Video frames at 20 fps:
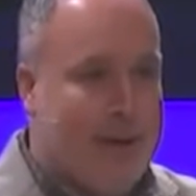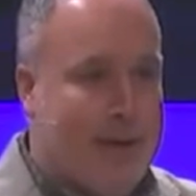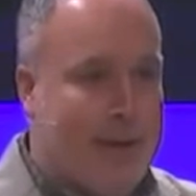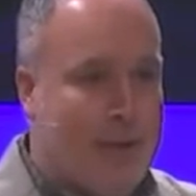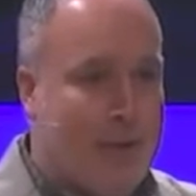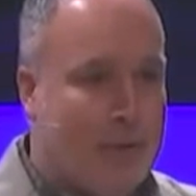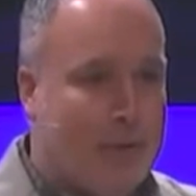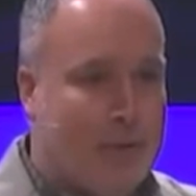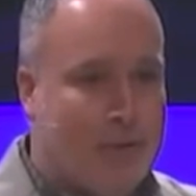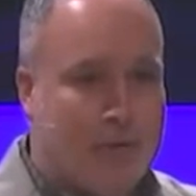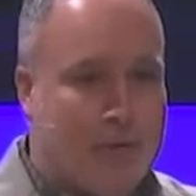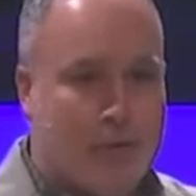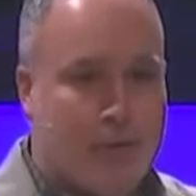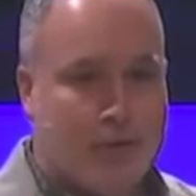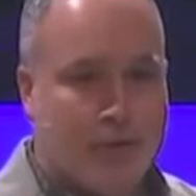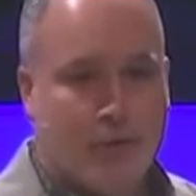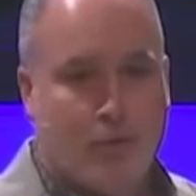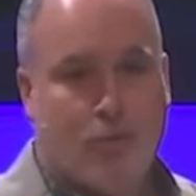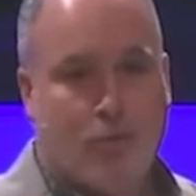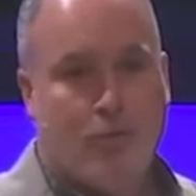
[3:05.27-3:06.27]
in order for
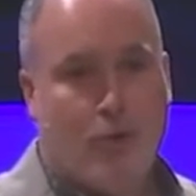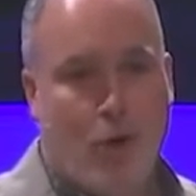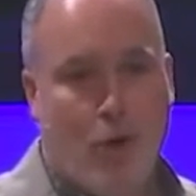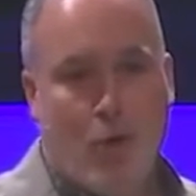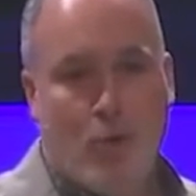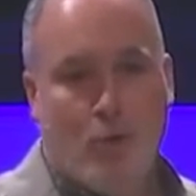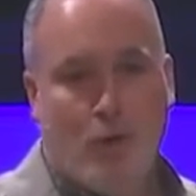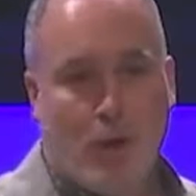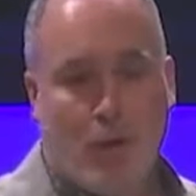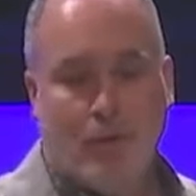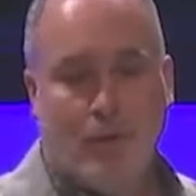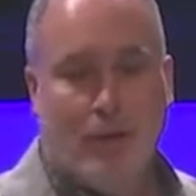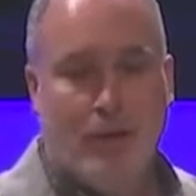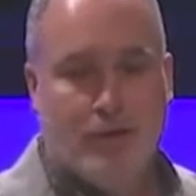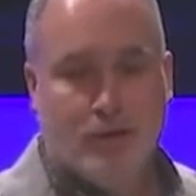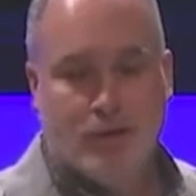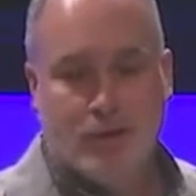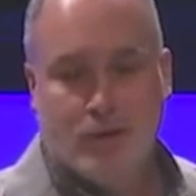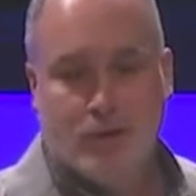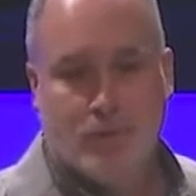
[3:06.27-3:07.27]
us to grow in our
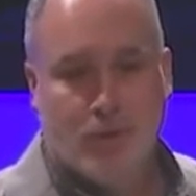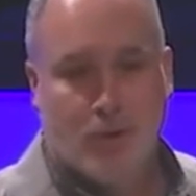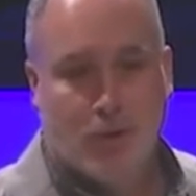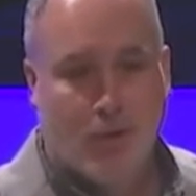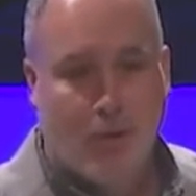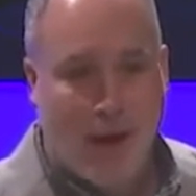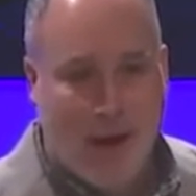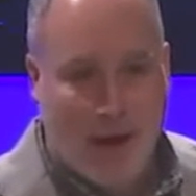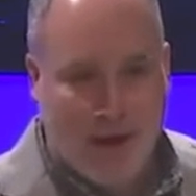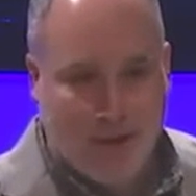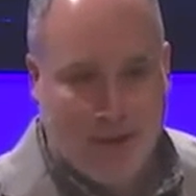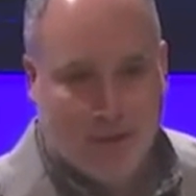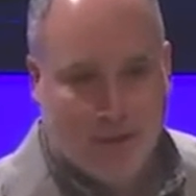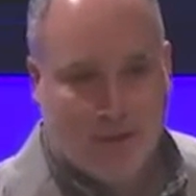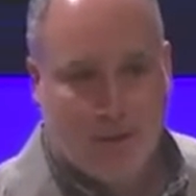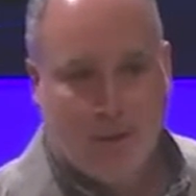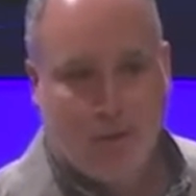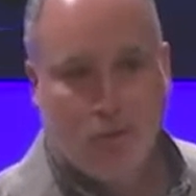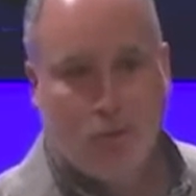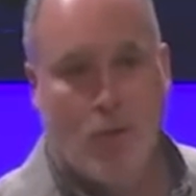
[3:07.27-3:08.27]
relationship with
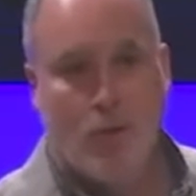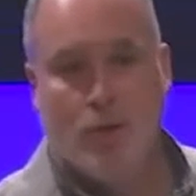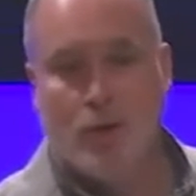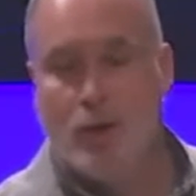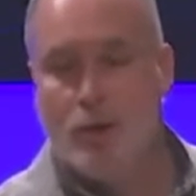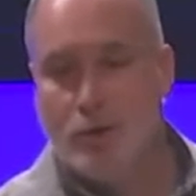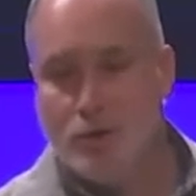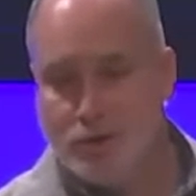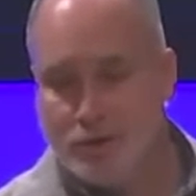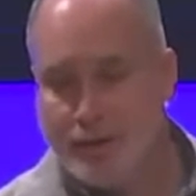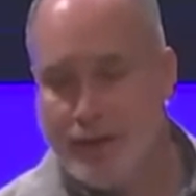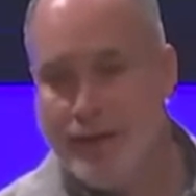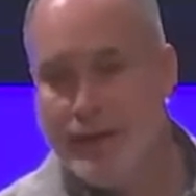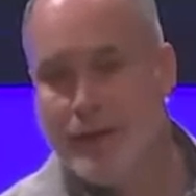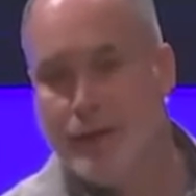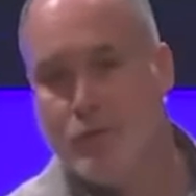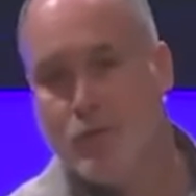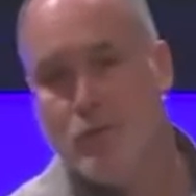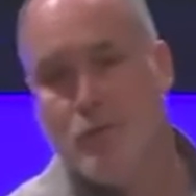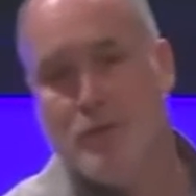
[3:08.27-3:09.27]
Christ and to grow in our
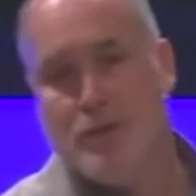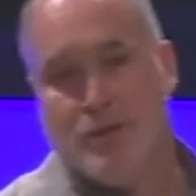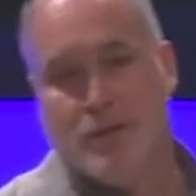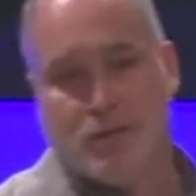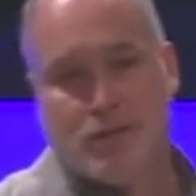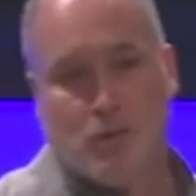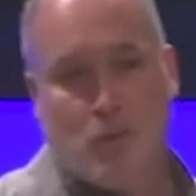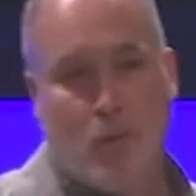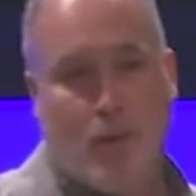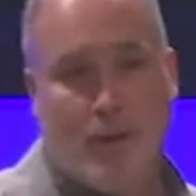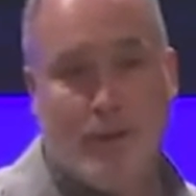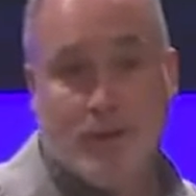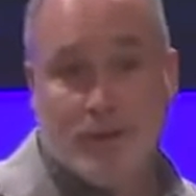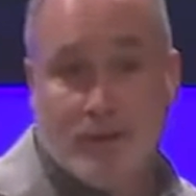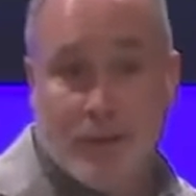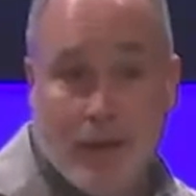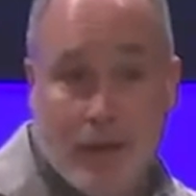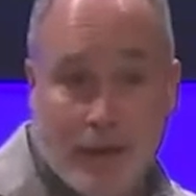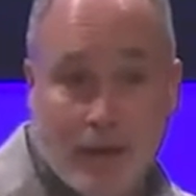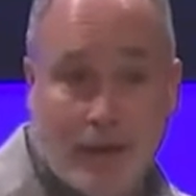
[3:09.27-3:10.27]
understanding of who he is and what he's
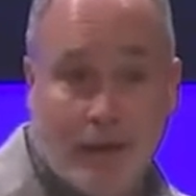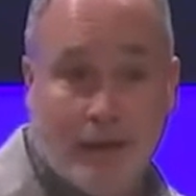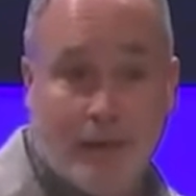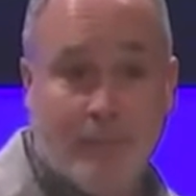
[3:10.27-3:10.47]
done.